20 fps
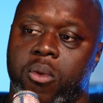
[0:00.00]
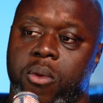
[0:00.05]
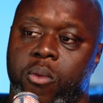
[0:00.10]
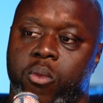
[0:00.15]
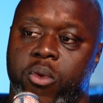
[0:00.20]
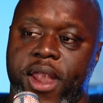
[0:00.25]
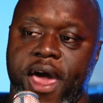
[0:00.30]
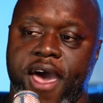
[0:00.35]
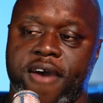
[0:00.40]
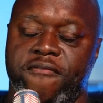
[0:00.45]

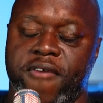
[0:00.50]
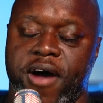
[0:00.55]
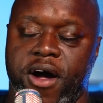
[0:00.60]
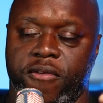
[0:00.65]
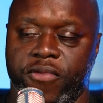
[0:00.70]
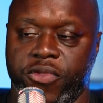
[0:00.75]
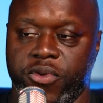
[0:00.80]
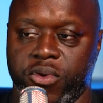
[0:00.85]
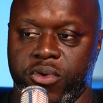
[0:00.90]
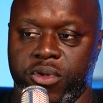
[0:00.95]
What I
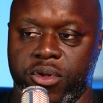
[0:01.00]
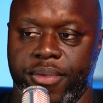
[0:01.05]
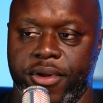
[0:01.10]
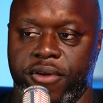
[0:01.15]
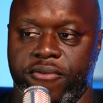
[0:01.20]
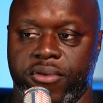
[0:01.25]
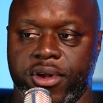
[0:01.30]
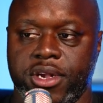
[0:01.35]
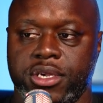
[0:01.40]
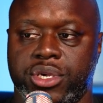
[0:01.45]
found through a little bit
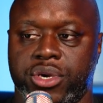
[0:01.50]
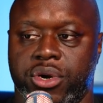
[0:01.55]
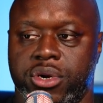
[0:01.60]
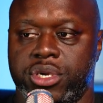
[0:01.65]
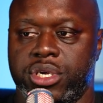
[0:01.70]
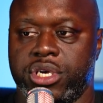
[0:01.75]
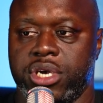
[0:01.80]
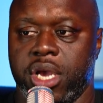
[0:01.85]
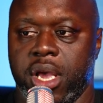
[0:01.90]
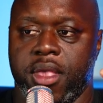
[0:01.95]
of
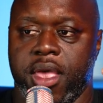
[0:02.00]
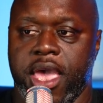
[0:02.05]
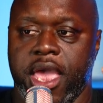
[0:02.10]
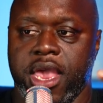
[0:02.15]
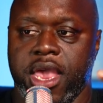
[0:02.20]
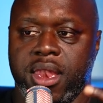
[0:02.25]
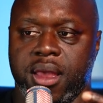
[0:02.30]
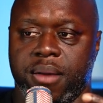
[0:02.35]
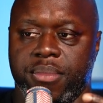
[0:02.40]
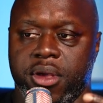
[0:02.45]
research,
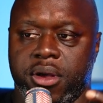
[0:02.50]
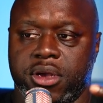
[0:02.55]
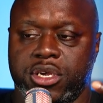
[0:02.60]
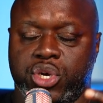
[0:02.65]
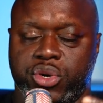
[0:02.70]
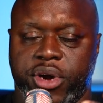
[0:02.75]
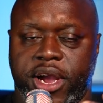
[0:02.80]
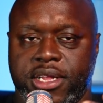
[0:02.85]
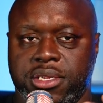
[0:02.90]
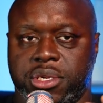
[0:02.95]
AWS
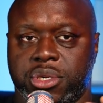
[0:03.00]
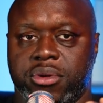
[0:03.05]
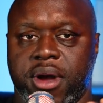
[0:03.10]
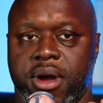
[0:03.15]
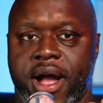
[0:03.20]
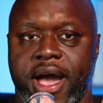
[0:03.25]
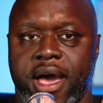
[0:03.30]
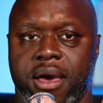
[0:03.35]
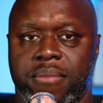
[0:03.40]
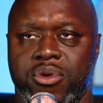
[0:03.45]

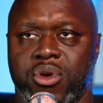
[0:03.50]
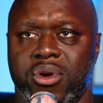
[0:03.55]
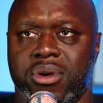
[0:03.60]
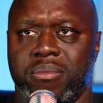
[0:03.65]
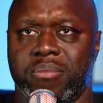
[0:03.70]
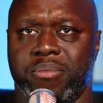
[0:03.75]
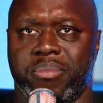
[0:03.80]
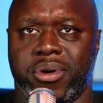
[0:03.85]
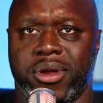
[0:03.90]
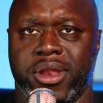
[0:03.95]
Transcribe, you
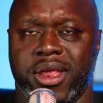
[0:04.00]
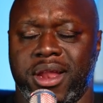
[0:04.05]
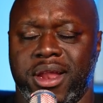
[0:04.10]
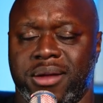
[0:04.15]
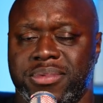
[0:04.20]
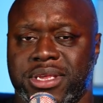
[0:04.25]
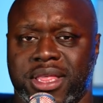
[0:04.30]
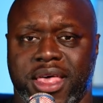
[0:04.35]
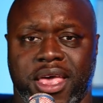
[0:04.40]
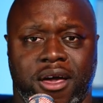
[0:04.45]
can put in
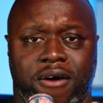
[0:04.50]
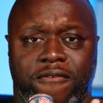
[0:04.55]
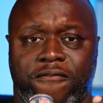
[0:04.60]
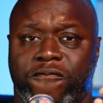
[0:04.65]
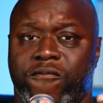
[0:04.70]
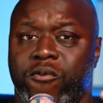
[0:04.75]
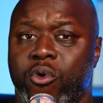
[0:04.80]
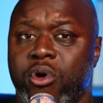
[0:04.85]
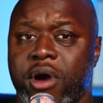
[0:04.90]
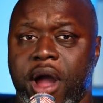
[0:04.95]
up to like a
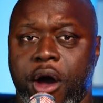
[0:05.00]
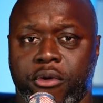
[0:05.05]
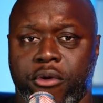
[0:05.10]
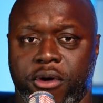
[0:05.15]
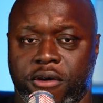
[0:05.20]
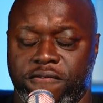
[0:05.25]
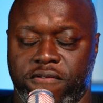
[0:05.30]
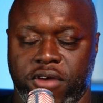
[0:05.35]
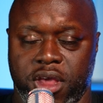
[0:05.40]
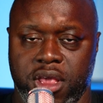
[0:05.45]
four
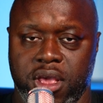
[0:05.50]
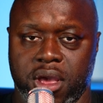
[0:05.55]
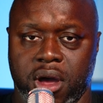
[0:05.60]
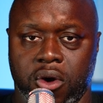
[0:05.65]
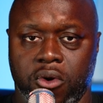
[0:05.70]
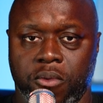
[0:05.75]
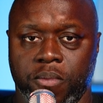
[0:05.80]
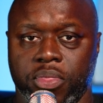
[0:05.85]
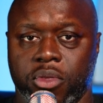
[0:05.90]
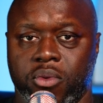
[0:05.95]
hour
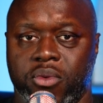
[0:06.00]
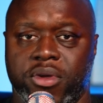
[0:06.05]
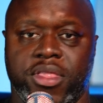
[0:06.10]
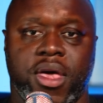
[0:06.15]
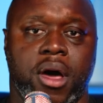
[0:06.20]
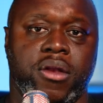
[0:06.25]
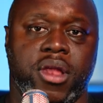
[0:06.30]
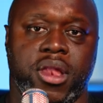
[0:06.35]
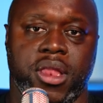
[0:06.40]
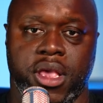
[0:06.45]
video
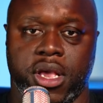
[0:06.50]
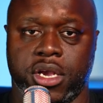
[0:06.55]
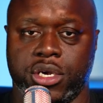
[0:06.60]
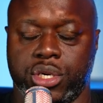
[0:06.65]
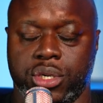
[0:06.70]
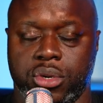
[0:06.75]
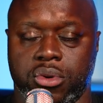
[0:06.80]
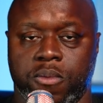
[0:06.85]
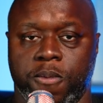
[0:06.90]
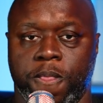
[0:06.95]
without any
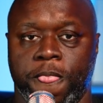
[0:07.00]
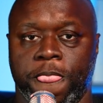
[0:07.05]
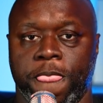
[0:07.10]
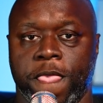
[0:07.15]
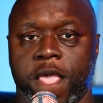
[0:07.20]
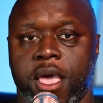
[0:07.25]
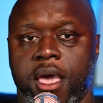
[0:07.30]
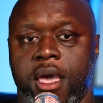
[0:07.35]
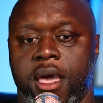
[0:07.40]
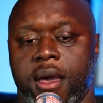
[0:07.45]
issue.
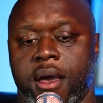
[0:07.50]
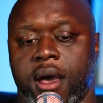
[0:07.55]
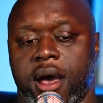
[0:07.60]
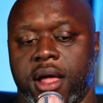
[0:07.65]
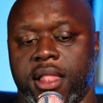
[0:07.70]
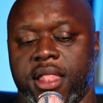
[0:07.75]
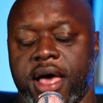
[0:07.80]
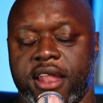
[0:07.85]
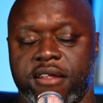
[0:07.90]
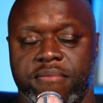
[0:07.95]

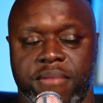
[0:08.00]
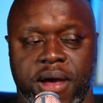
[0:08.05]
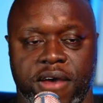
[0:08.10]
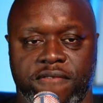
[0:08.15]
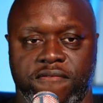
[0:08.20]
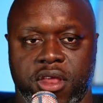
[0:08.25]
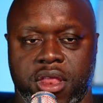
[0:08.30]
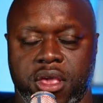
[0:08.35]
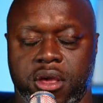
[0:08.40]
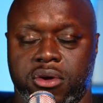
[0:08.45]
A lot of my
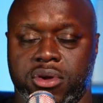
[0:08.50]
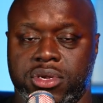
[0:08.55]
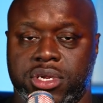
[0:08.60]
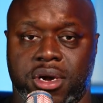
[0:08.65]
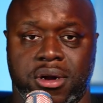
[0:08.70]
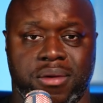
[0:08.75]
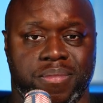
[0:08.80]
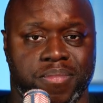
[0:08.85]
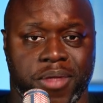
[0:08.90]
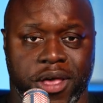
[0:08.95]
videos
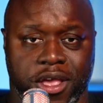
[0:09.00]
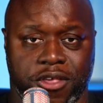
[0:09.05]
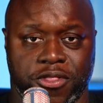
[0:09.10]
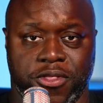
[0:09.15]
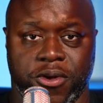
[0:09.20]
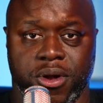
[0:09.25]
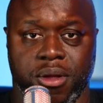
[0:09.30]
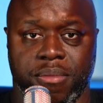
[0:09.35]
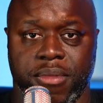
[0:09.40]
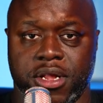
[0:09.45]
are like
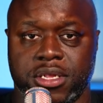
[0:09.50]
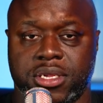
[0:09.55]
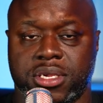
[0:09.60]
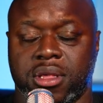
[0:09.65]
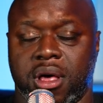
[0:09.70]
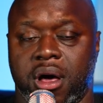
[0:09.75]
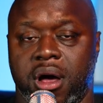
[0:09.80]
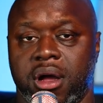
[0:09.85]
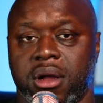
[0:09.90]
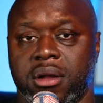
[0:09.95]
30
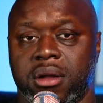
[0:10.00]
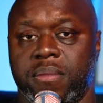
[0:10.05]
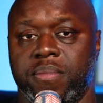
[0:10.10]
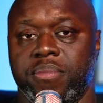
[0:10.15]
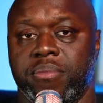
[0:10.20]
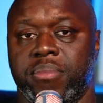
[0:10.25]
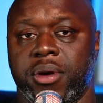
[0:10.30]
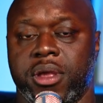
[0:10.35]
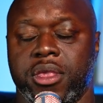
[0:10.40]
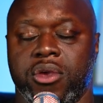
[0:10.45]
minutes long,
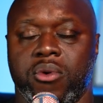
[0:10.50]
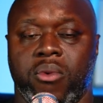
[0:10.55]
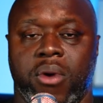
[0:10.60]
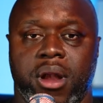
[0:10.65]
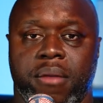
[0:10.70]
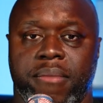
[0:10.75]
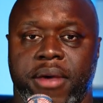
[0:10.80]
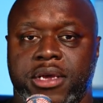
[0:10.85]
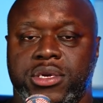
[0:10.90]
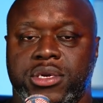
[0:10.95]
but you
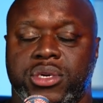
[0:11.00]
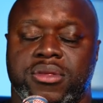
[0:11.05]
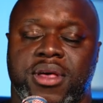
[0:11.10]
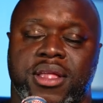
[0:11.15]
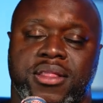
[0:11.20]
want to make sure